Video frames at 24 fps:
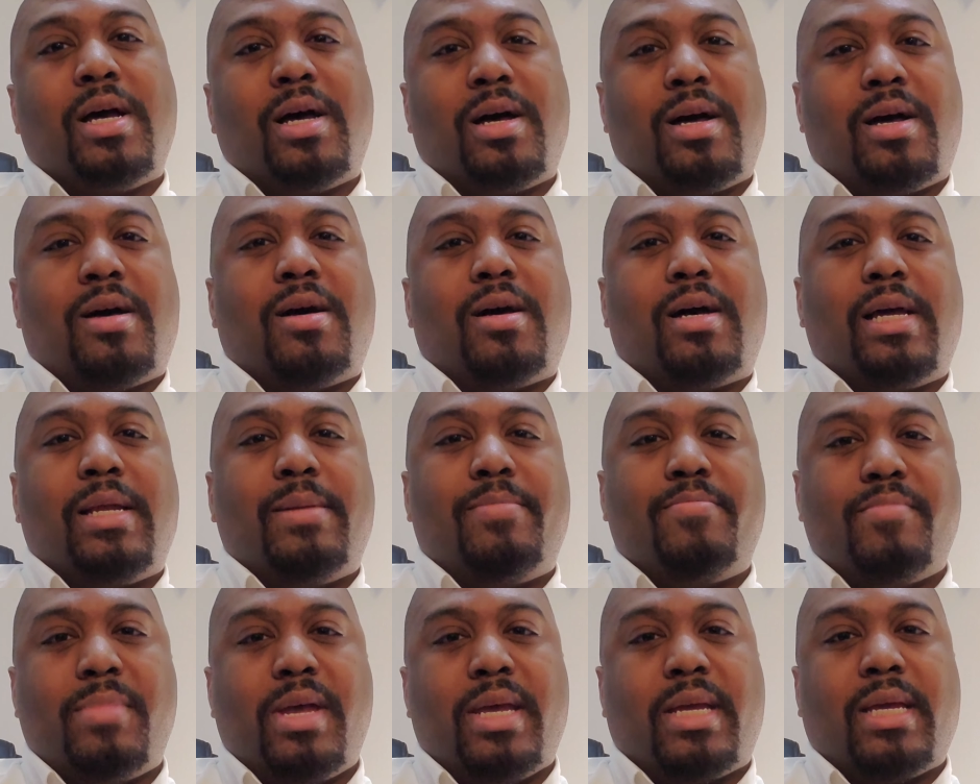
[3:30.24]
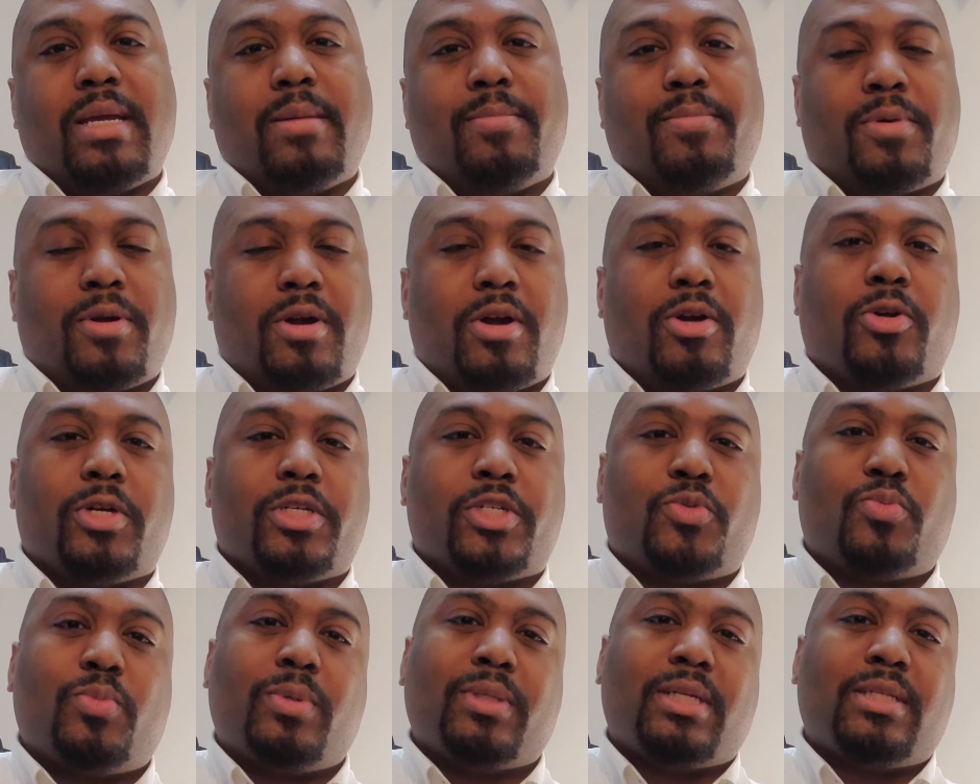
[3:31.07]
on making
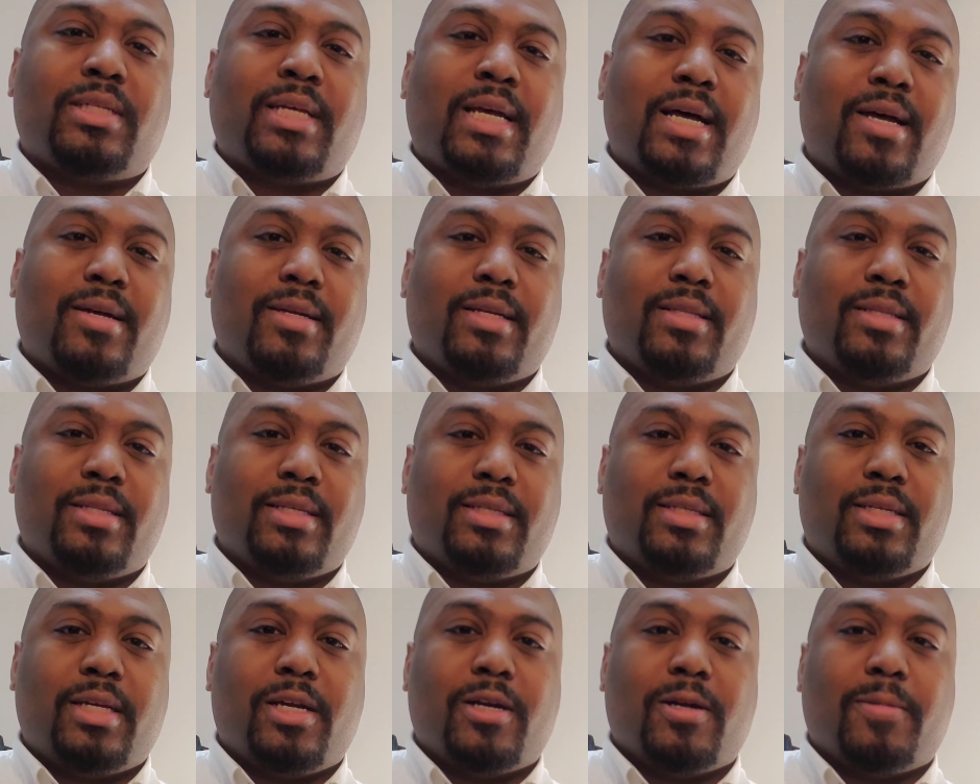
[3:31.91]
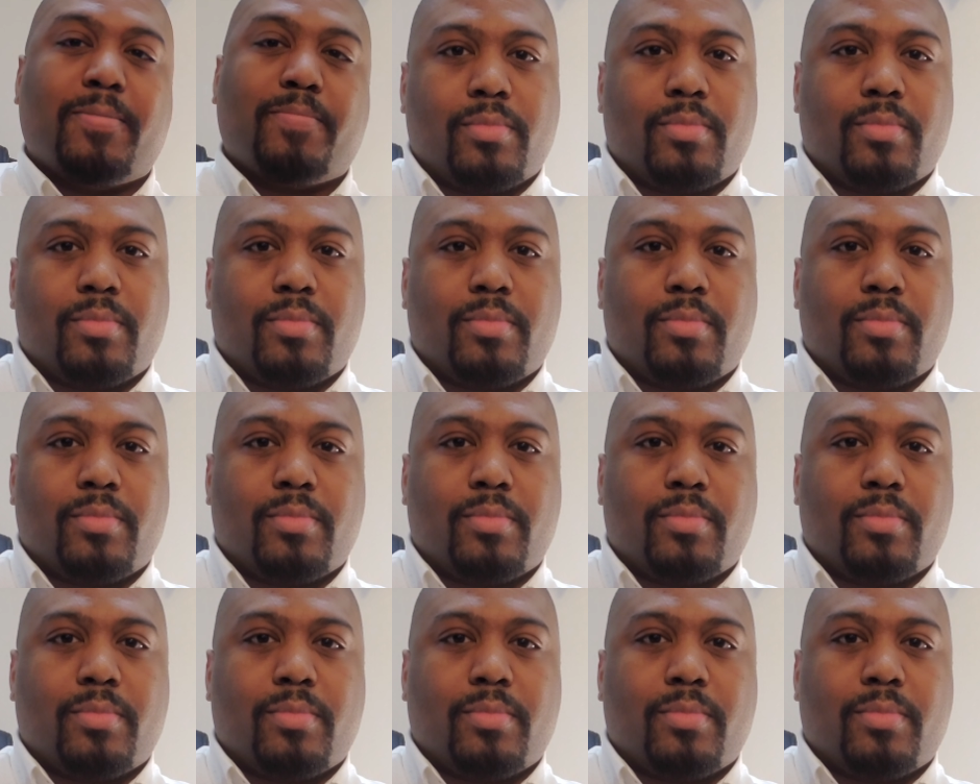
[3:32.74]
progress with Italian this year.